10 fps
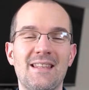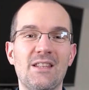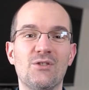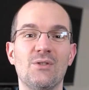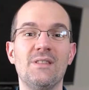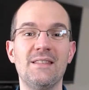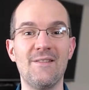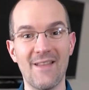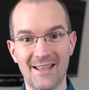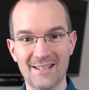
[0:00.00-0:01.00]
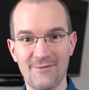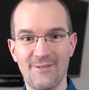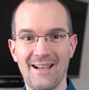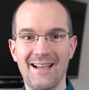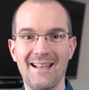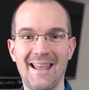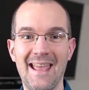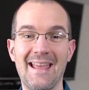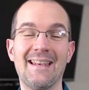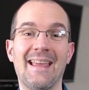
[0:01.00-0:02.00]
need to diversify
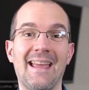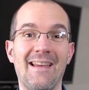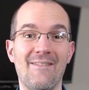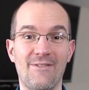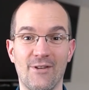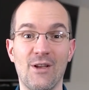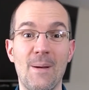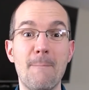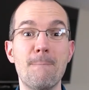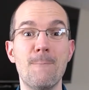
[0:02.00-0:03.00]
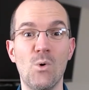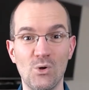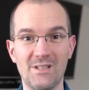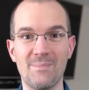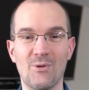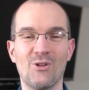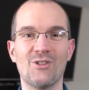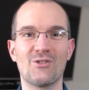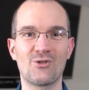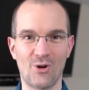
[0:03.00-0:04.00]
and have
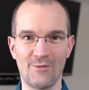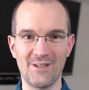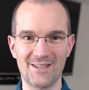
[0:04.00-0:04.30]
multiple traffic